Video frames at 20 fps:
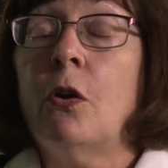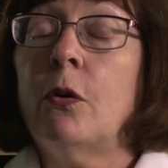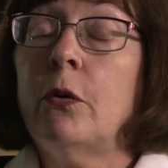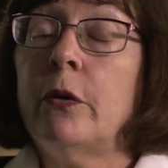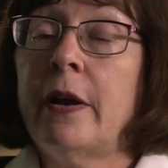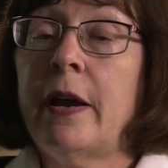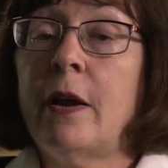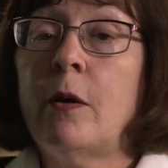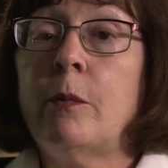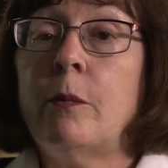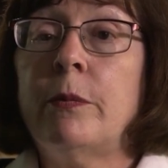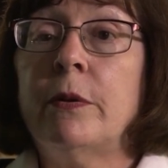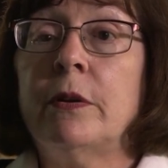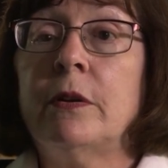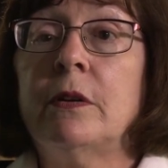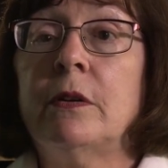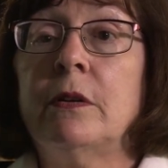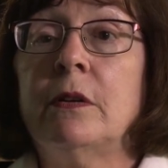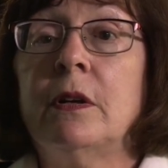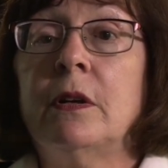or help
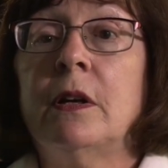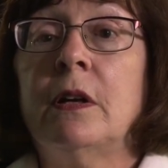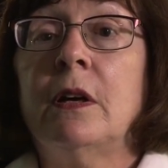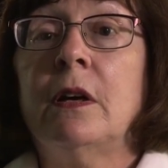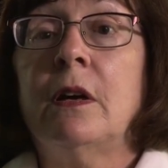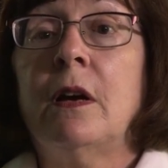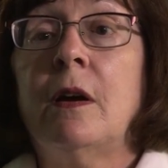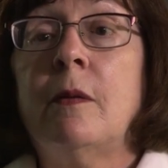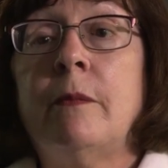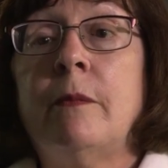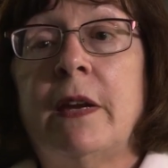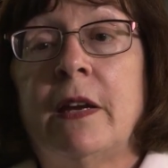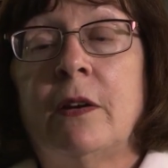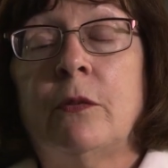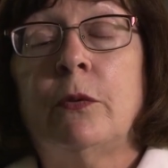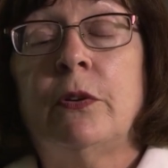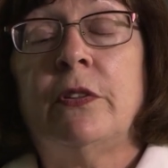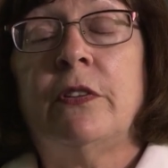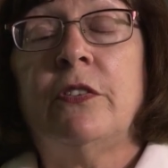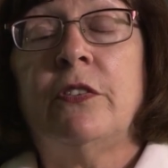a
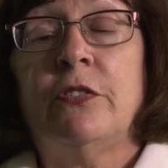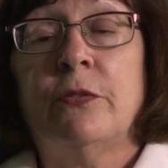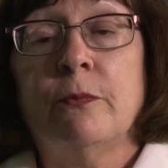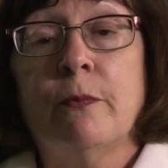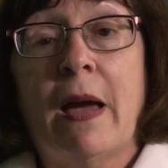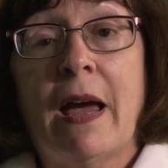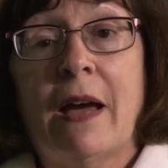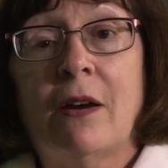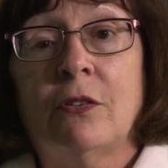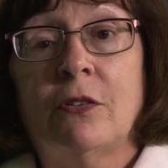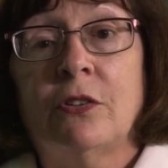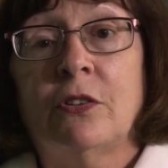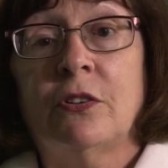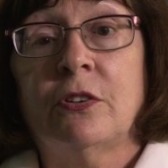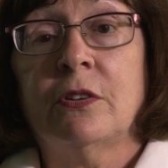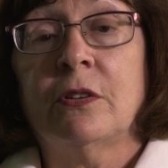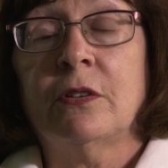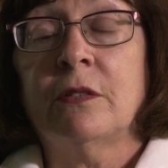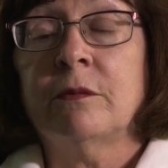man with his mount,